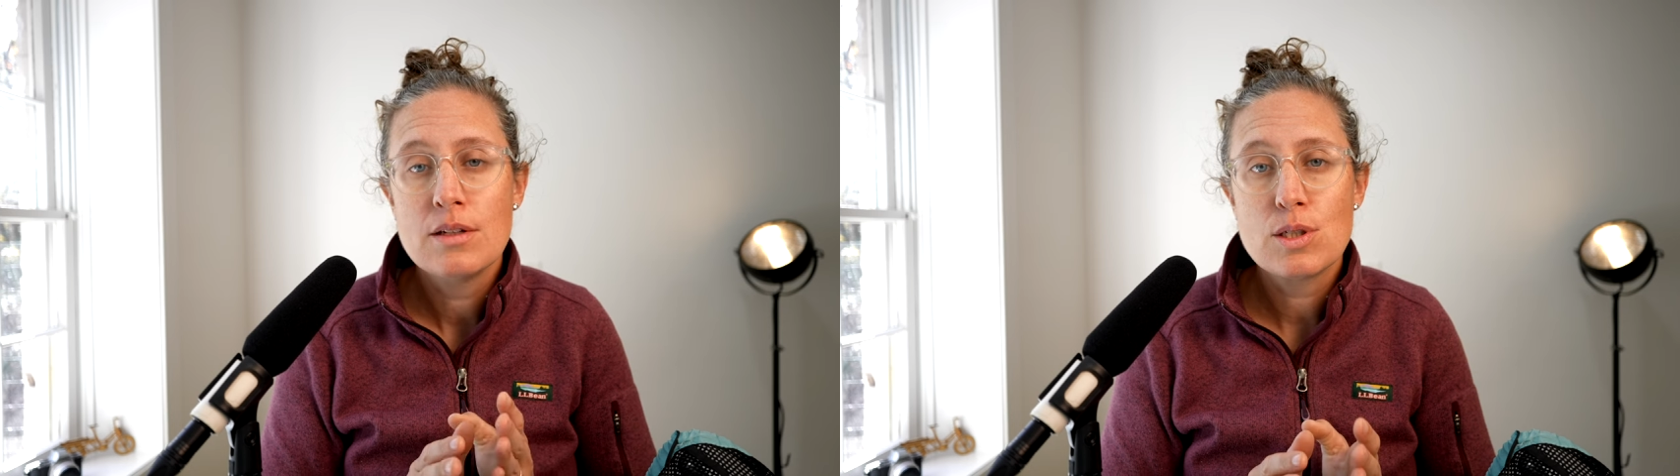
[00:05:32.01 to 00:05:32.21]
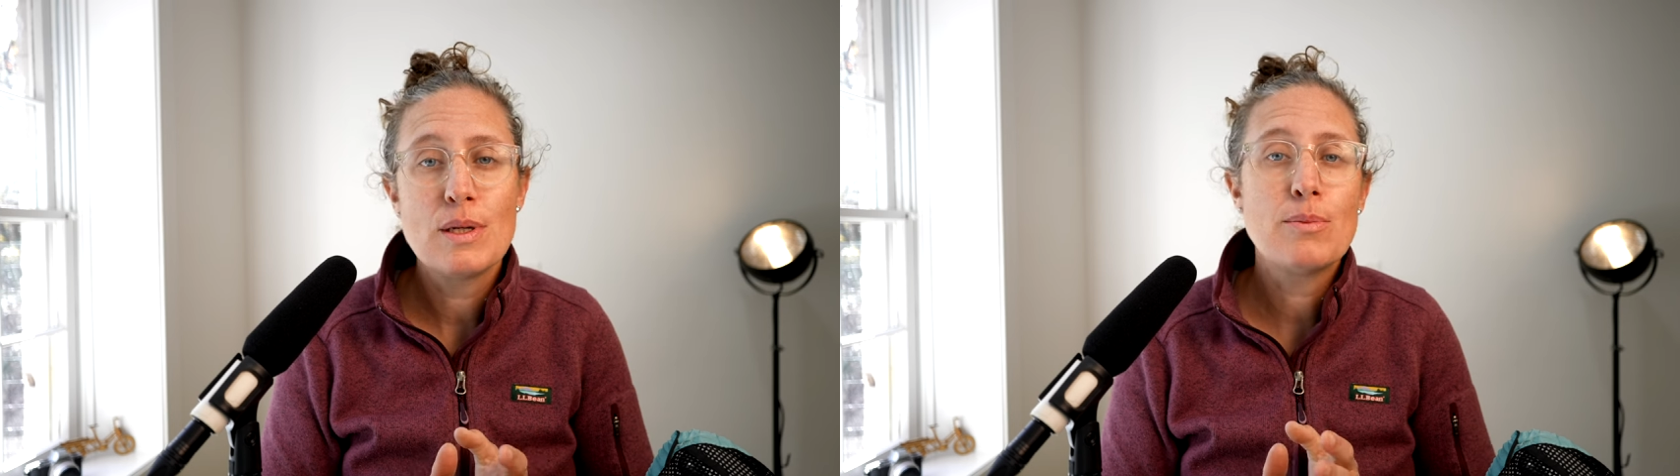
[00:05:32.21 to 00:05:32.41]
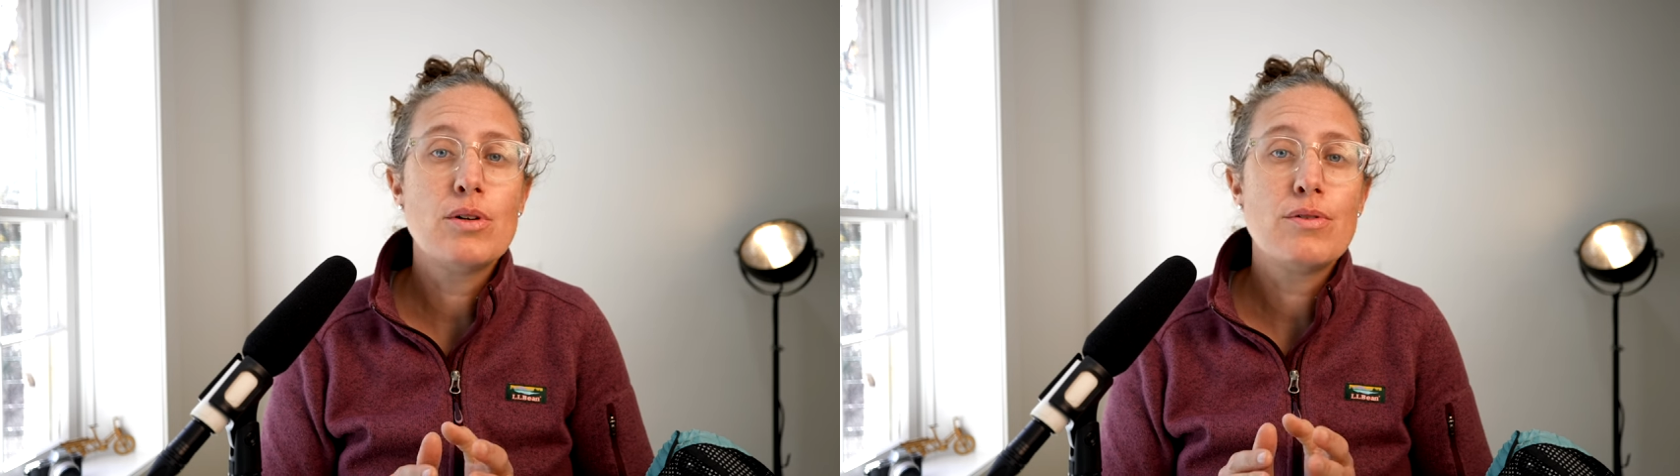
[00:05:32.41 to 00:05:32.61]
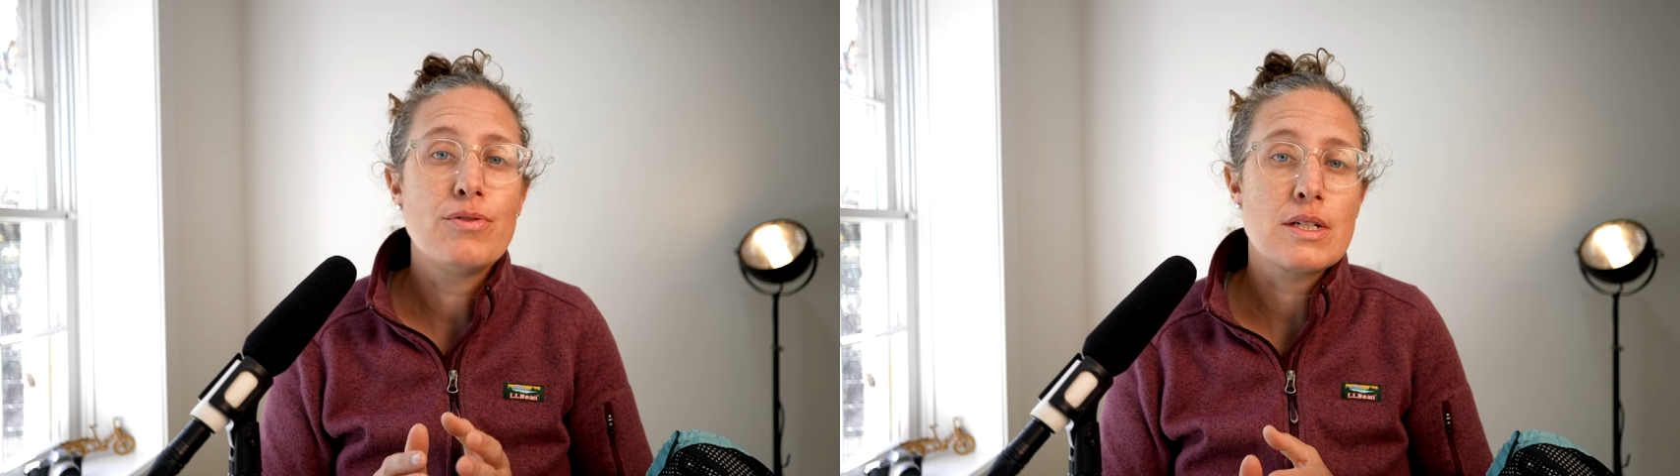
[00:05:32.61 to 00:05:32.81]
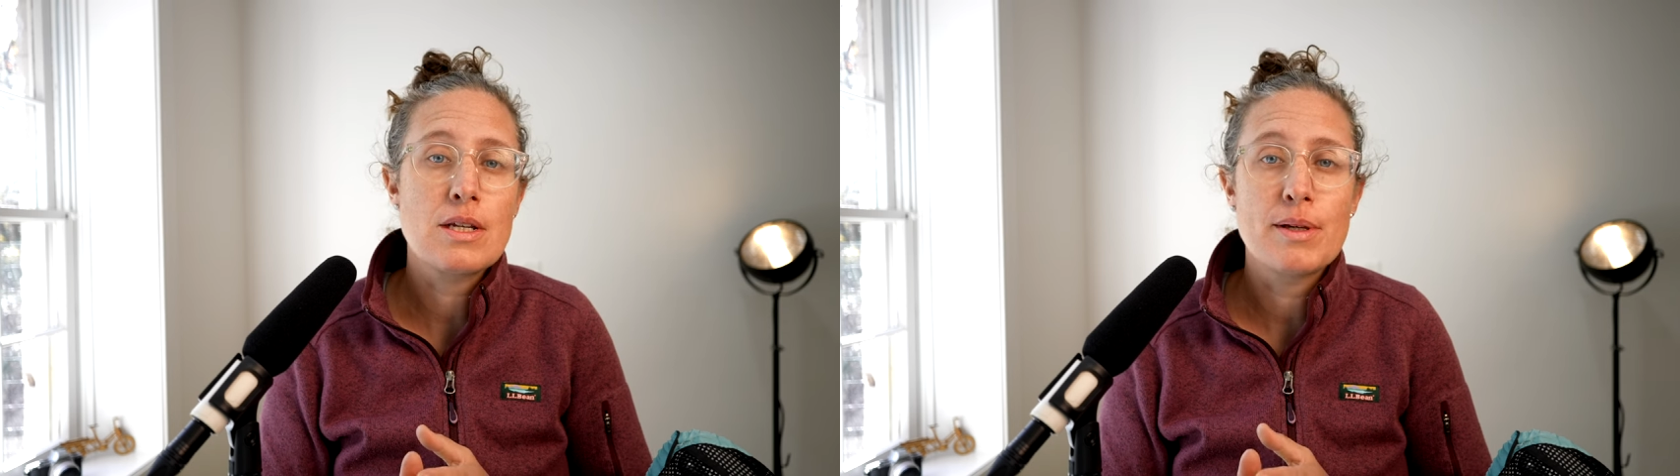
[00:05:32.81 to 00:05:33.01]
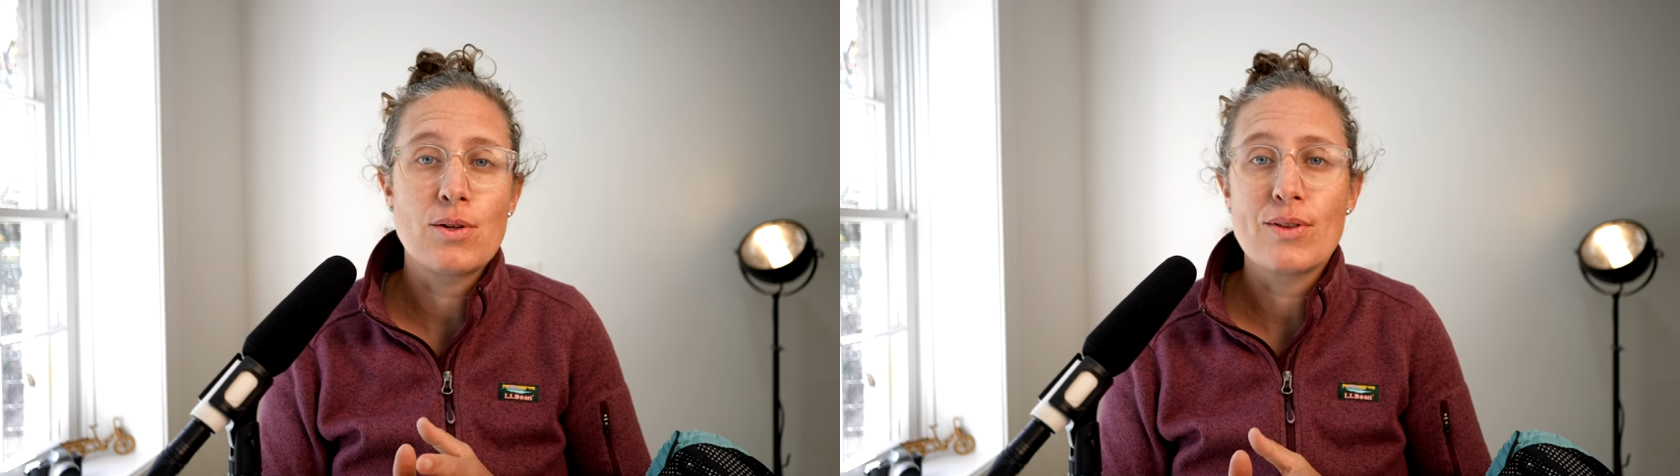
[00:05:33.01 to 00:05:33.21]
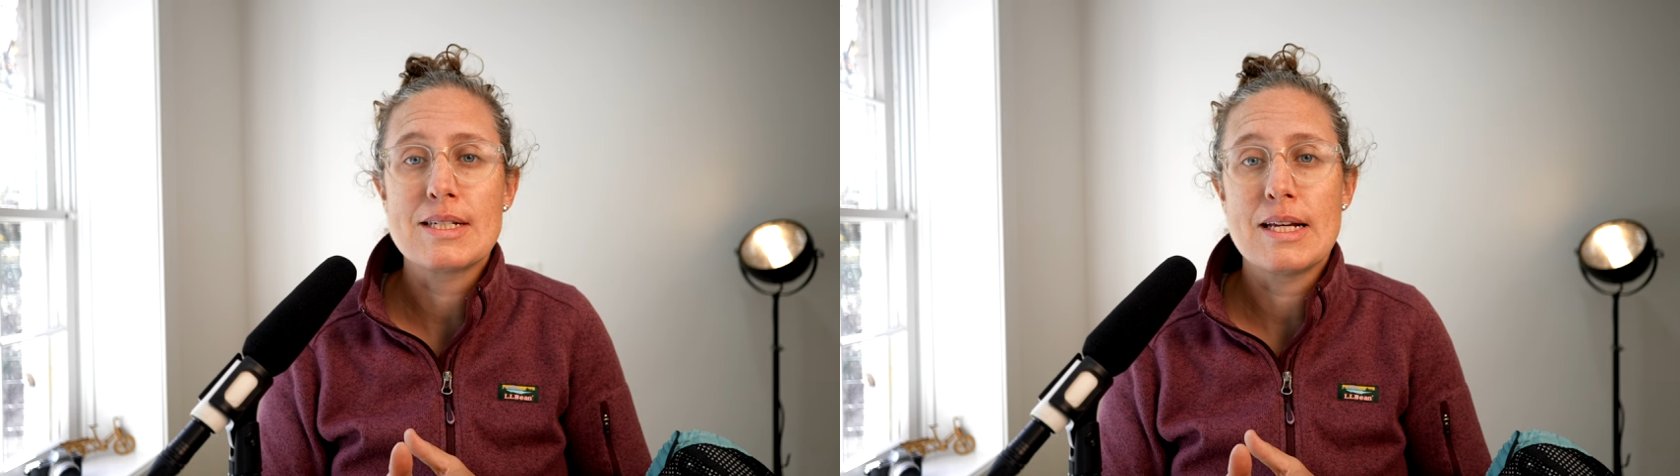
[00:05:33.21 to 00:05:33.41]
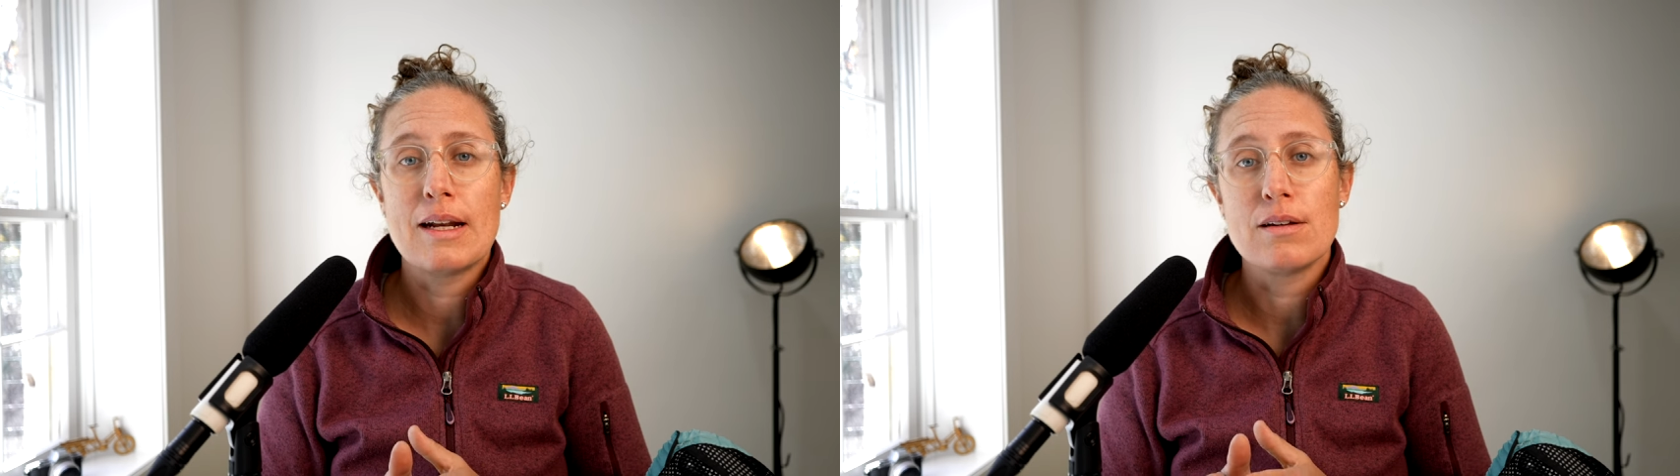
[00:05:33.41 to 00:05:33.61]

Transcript: to be able to fix something on the side